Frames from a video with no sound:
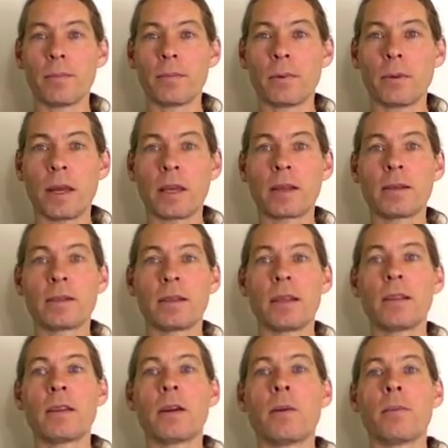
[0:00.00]
So they can
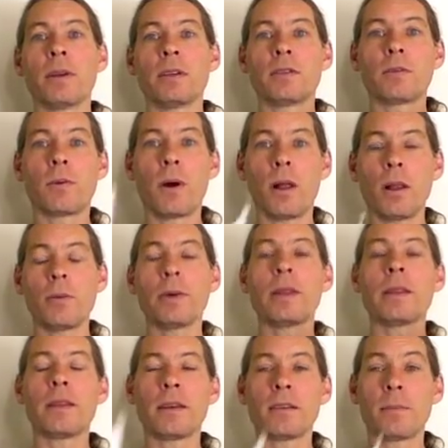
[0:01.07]
sit there and be
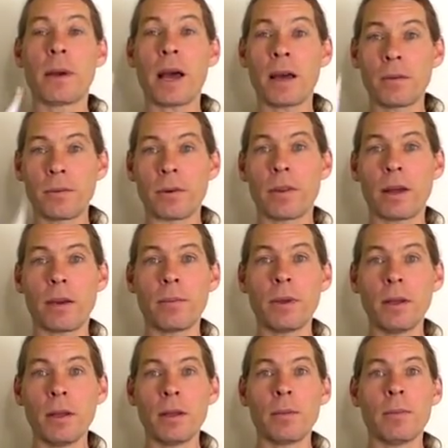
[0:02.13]
swallowing things bad for them,
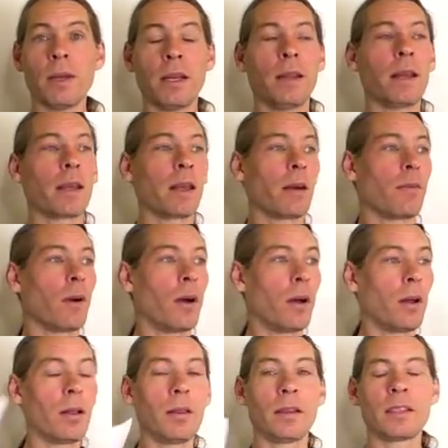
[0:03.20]
meaning they can have
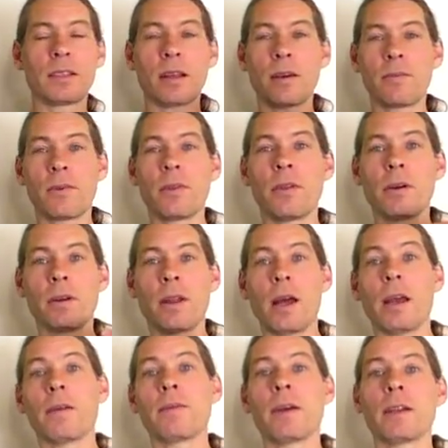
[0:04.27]
all this stuff in their
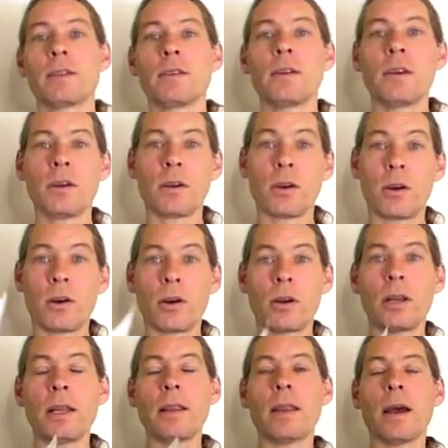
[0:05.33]
life that's
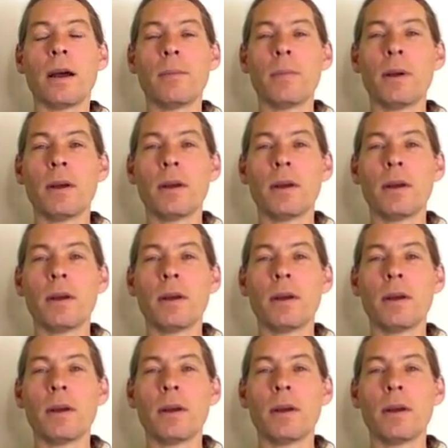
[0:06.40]
hurting them,